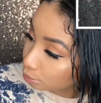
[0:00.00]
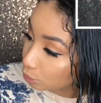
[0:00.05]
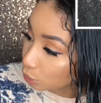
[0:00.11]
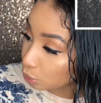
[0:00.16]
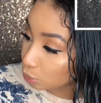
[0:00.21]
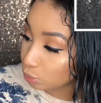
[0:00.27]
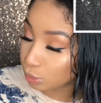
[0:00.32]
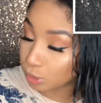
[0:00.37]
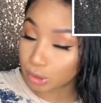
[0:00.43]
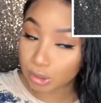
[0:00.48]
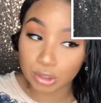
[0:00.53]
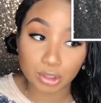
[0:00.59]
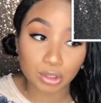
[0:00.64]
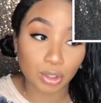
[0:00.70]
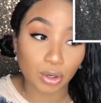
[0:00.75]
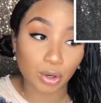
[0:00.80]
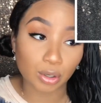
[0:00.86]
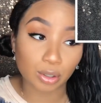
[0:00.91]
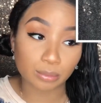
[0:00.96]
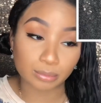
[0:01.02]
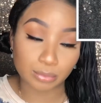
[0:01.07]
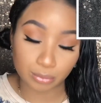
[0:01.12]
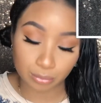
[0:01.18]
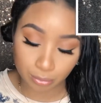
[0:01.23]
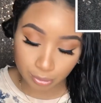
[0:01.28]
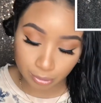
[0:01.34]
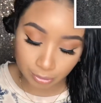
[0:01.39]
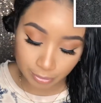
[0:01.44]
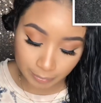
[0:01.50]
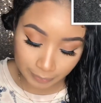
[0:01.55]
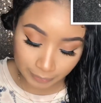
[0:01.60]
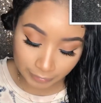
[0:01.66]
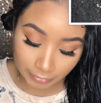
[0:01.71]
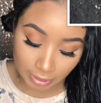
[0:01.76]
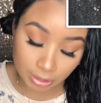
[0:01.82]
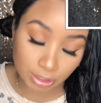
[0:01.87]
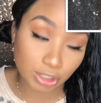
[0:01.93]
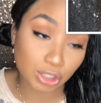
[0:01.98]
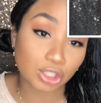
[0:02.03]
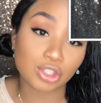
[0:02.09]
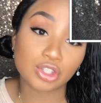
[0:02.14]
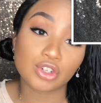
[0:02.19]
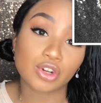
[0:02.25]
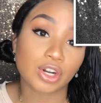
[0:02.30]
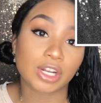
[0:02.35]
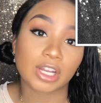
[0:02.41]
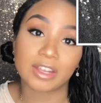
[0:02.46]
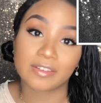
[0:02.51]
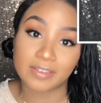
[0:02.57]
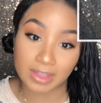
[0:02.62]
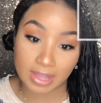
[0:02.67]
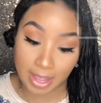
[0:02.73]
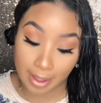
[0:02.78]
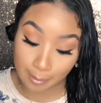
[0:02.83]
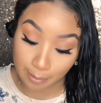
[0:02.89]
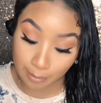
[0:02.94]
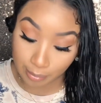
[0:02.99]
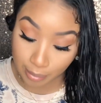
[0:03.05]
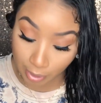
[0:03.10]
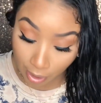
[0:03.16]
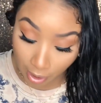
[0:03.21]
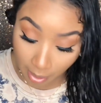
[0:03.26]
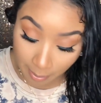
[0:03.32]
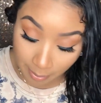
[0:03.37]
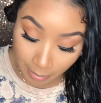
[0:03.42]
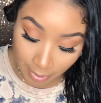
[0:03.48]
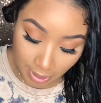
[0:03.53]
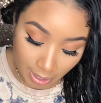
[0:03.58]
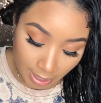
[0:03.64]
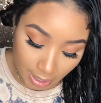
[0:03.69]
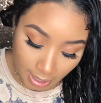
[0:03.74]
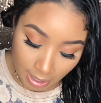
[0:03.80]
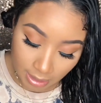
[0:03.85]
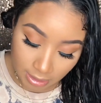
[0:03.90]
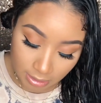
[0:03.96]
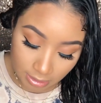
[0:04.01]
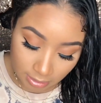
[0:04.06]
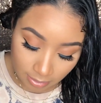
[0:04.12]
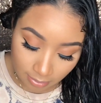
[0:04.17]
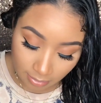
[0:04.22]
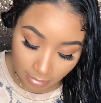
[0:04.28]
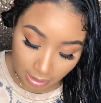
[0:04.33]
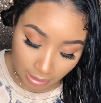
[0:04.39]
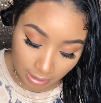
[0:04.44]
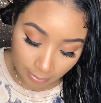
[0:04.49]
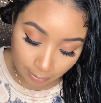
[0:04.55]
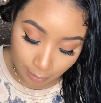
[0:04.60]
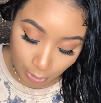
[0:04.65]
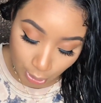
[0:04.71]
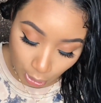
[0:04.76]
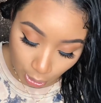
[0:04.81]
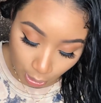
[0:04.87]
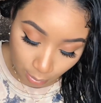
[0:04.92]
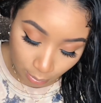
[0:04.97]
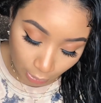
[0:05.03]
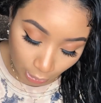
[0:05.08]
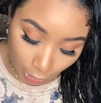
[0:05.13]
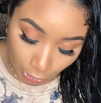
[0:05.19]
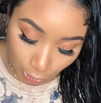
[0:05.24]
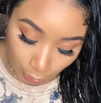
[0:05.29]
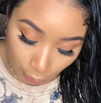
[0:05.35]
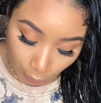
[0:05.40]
Mousse, Curl Mousse. And this is going to give it that bump, make it pump like